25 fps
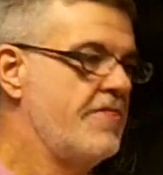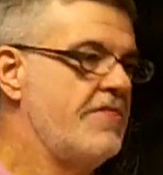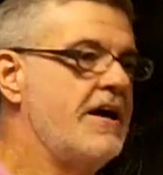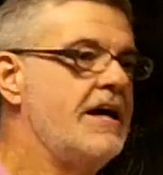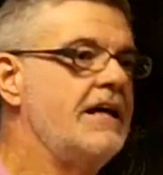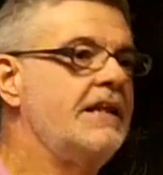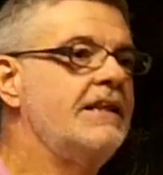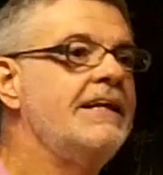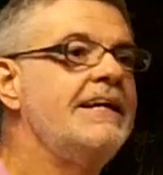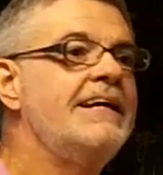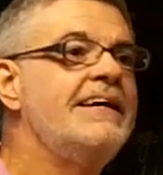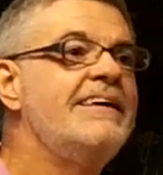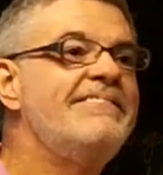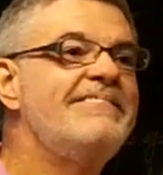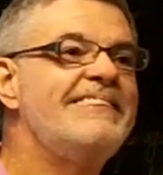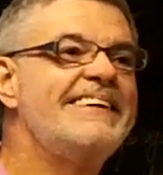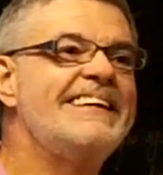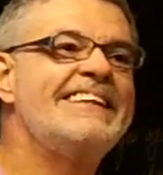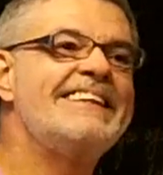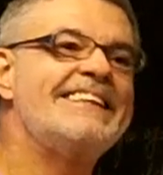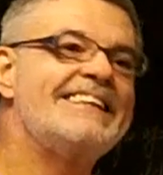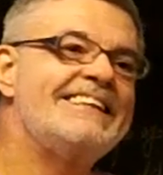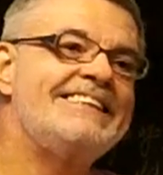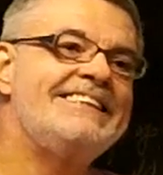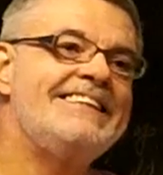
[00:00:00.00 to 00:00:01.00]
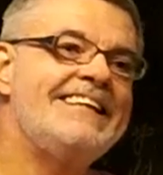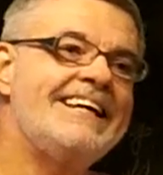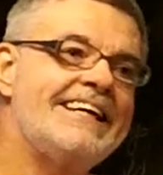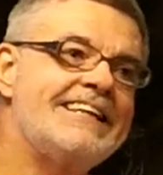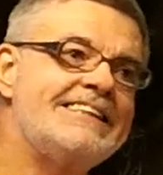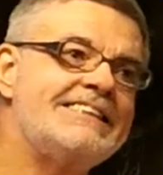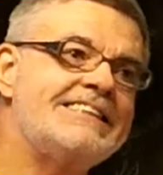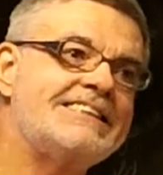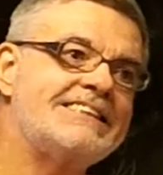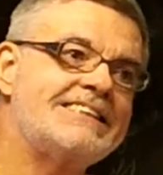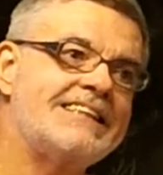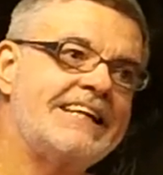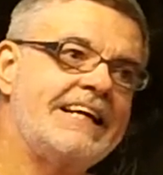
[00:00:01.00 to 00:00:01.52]
They live in the
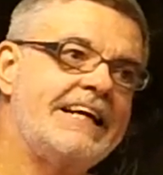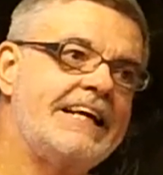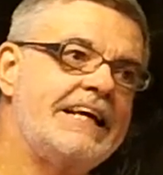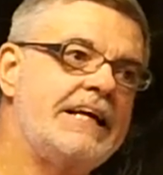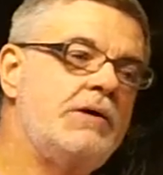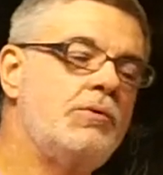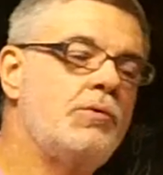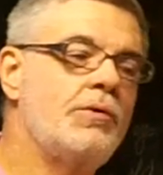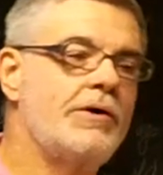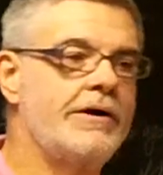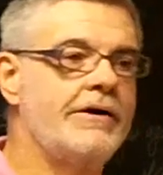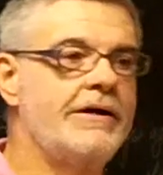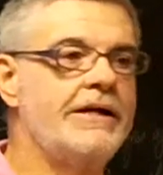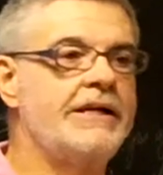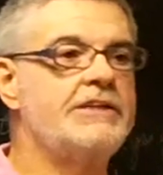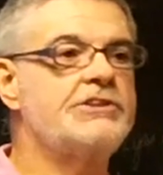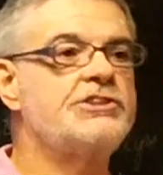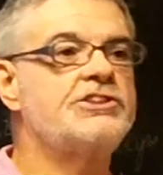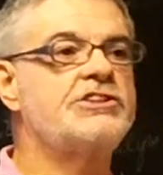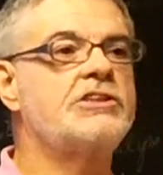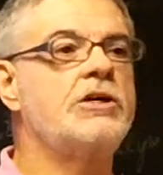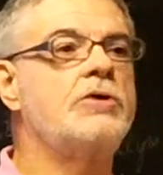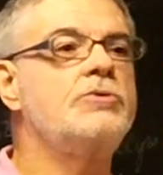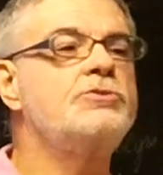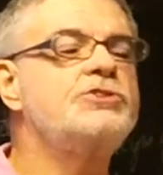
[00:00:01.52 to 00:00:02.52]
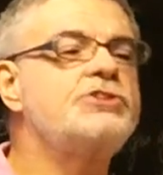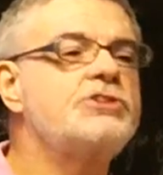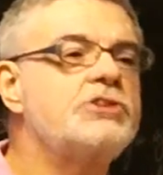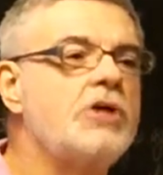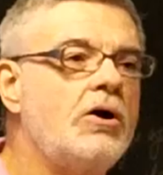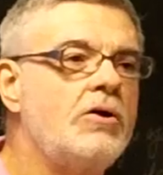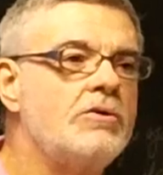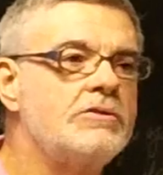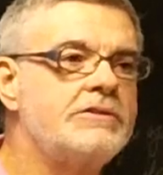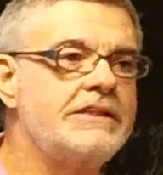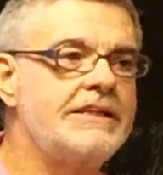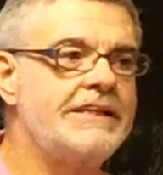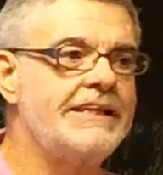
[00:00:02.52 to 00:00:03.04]
Dead Sea, where it is so
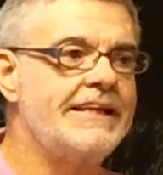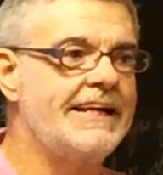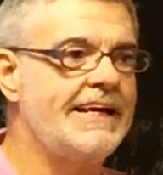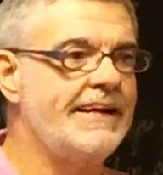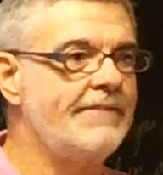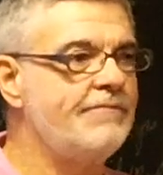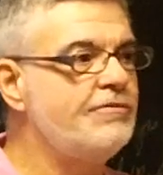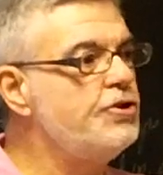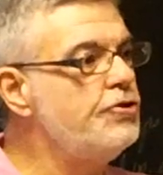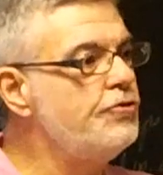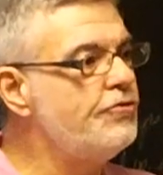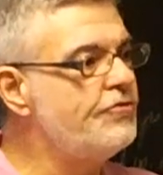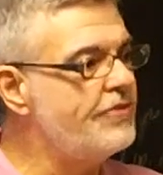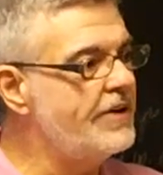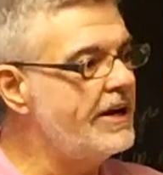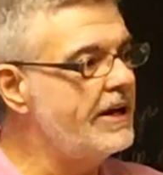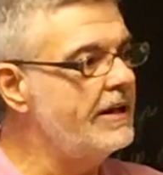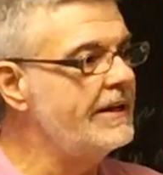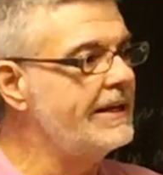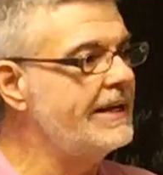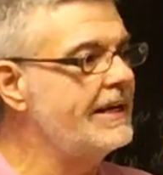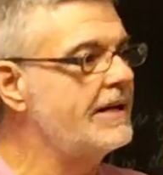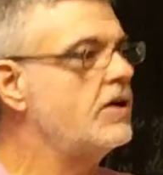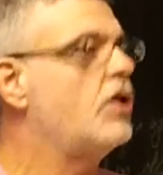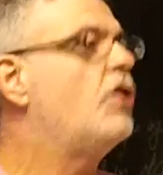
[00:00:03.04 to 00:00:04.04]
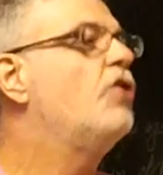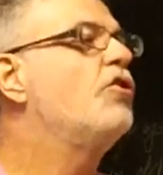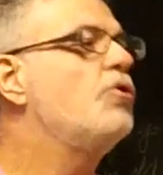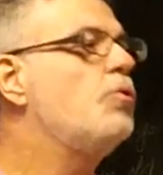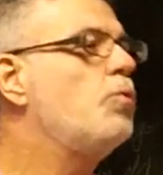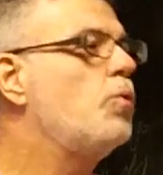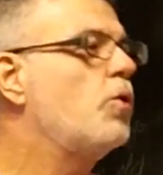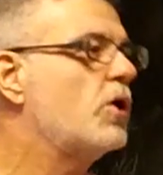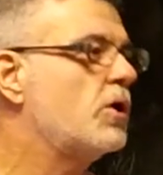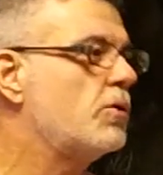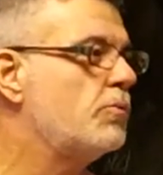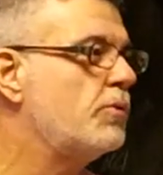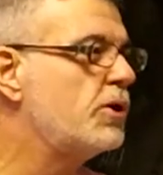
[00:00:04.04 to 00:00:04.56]
salty that if you fell in, all
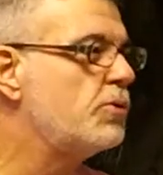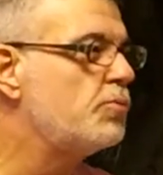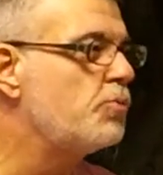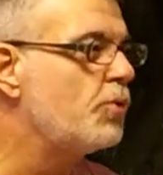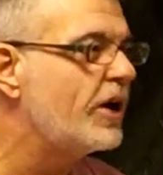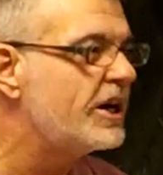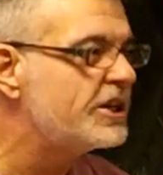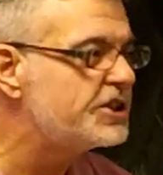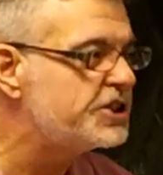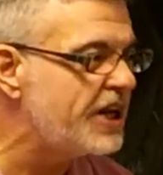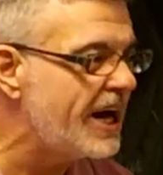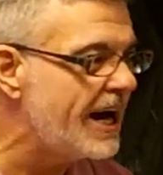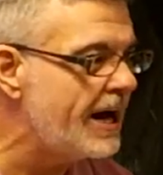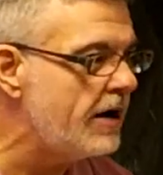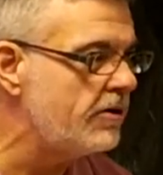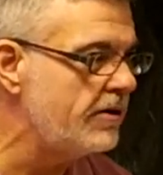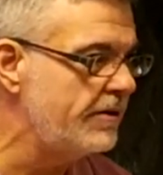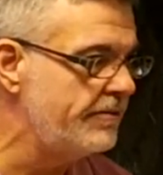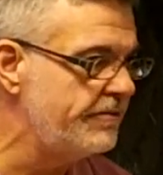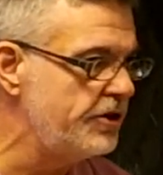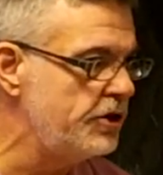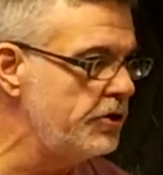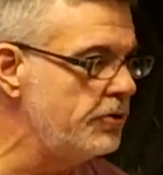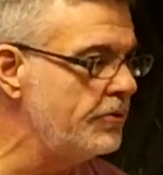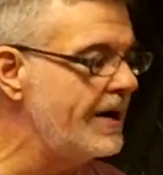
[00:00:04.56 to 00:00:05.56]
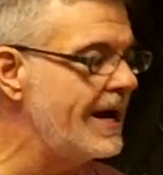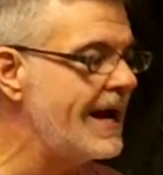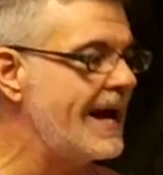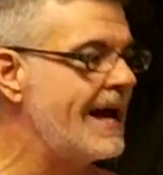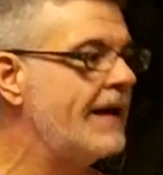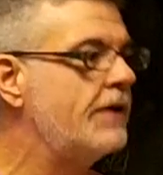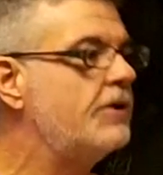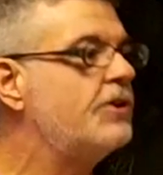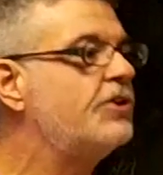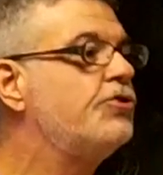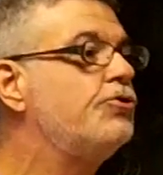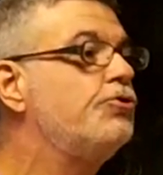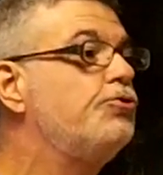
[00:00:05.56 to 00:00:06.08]
the water would rush out of you,
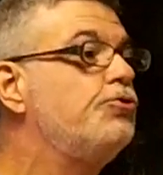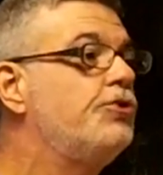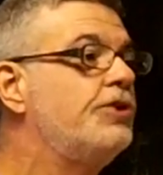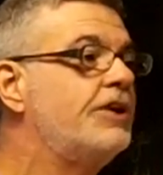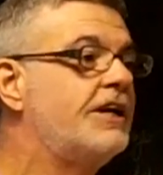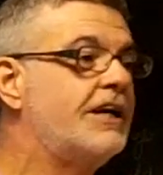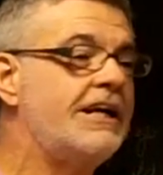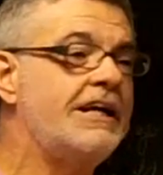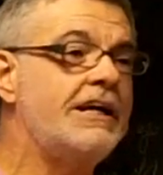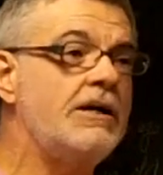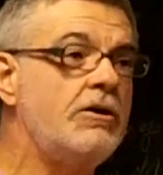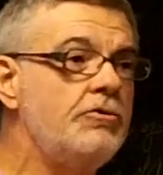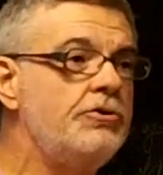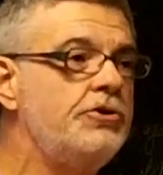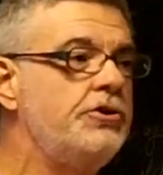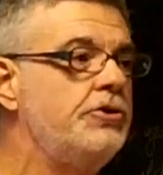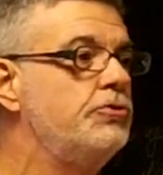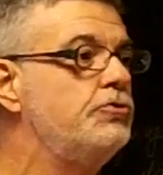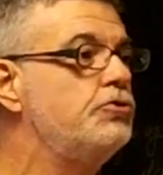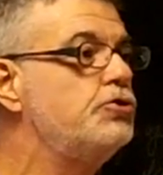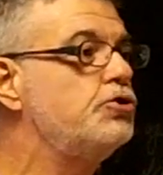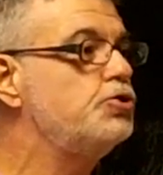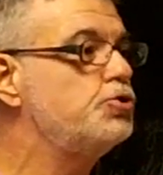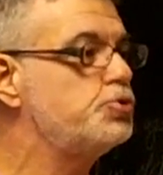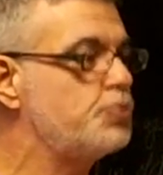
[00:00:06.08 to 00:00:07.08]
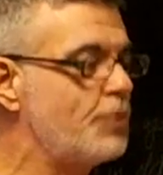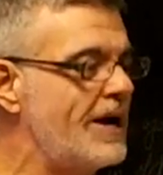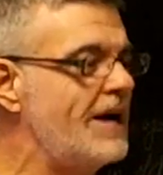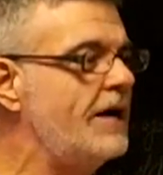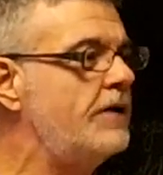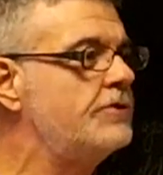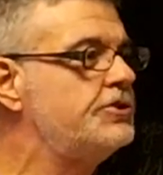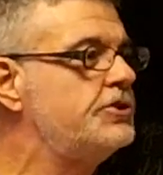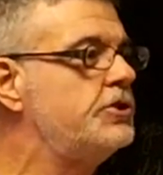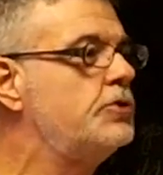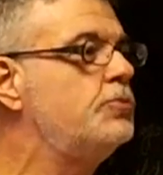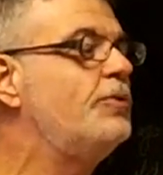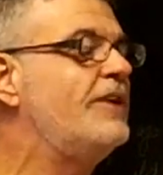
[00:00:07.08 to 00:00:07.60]
and to kill you, to
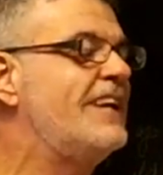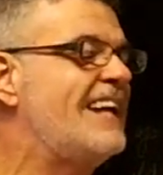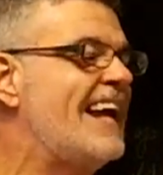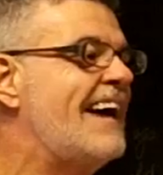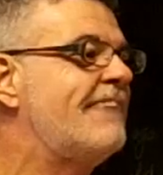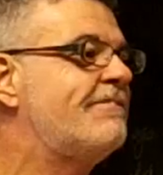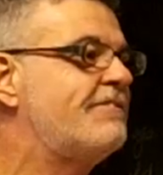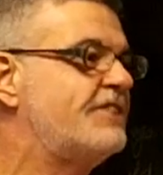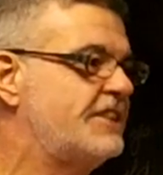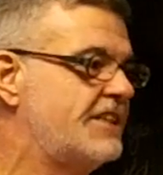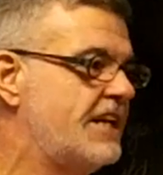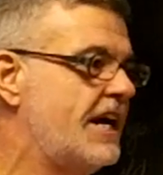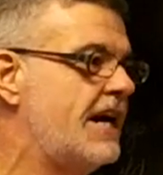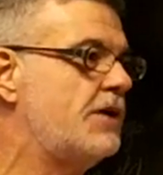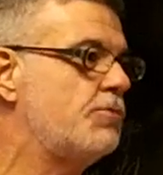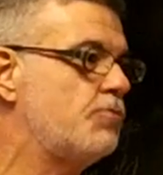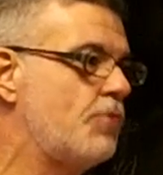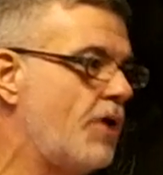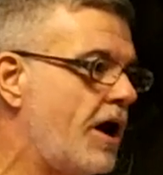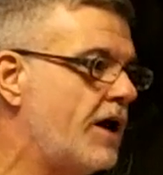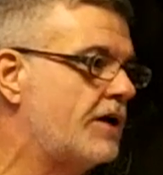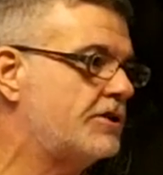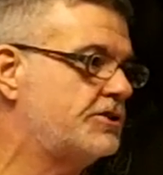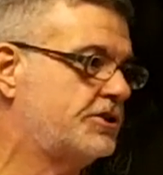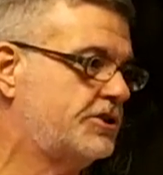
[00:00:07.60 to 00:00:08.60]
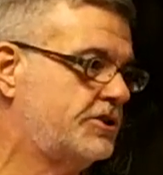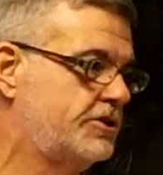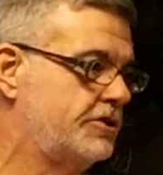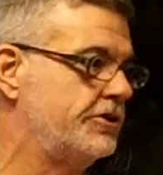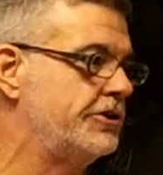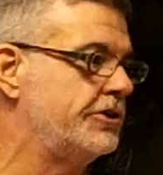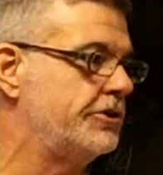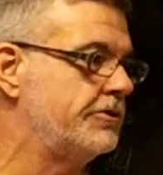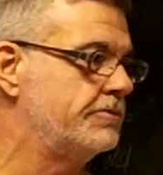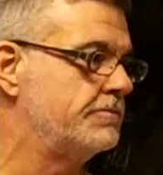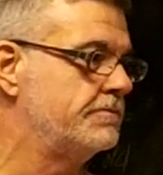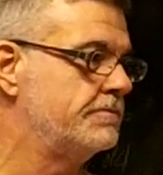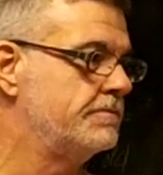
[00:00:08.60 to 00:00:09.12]
drown you, we'd have to tie rocks to
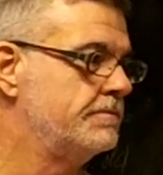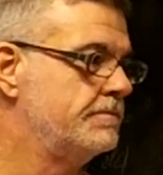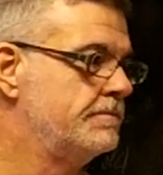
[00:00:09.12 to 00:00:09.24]
you,